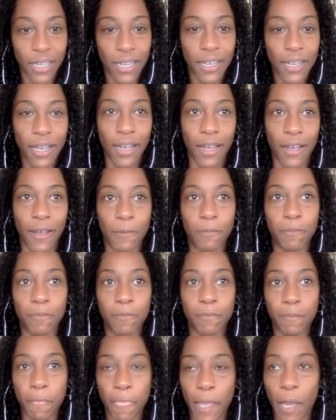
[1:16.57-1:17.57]
I'm
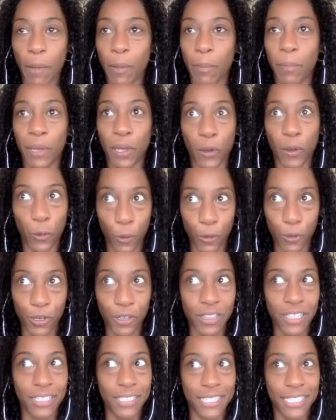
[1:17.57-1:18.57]
a bit older
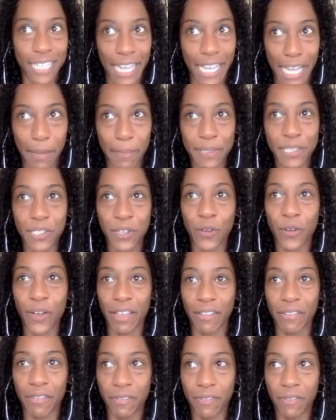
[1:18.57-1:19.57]
than Sab, so I
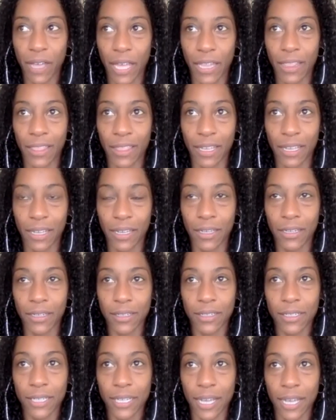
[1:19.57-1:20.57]
think
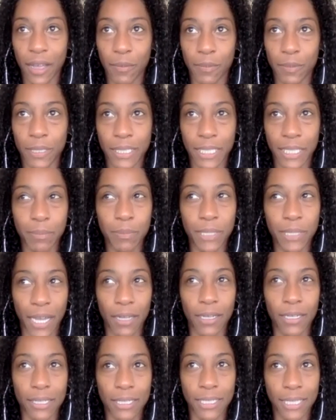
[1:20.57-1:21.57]
deep down
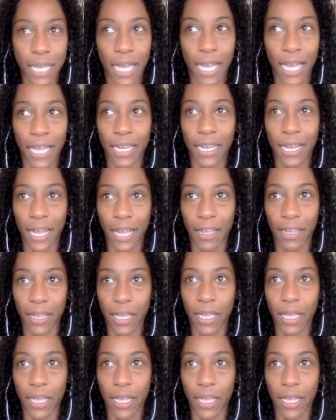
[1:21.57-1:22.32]
inside, I